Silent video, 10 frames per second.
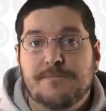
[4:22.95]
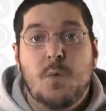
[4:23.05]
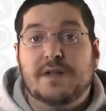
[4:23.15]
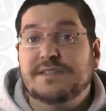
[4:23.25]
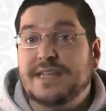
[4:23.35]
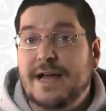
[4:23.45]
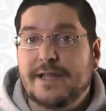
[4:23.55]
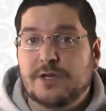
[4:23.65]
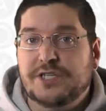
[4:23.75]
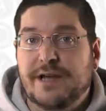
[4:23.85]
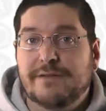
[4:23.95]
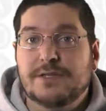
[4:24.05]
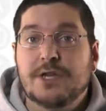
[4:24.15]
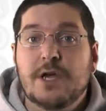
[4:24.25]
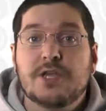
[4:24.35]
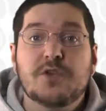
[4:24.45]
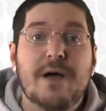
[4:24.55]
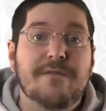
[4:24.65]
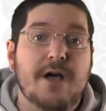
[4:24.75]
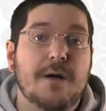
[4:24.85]
While designing your challenge, you
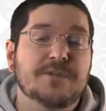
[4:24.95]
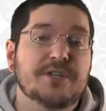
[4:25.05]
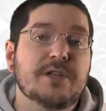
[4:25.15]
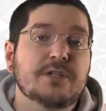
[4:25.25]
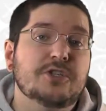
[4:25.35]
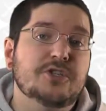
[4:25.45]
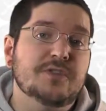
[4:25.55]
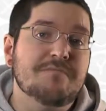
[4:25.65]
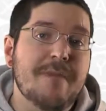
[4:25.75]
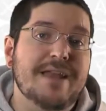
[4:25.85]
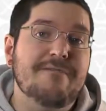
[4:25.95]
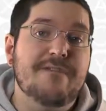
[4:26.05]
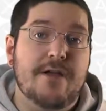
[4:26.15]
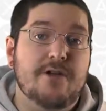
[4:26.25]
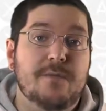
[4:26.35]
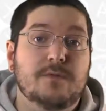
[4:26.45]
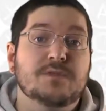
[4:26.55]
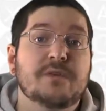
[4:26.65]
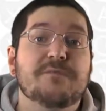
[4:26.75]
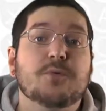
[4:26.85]
have the option to choose many
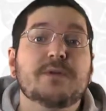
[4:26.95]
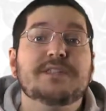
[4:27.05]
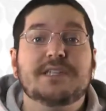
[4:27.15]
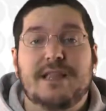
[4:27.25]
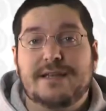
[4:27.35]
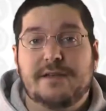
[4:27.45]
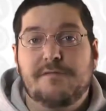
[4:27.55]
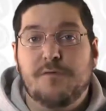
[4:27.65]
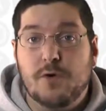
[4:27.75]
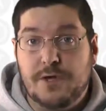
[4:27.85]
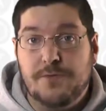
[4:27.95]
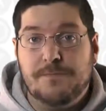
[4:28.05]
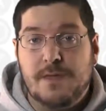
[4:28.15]
variables we've pre-selected for you.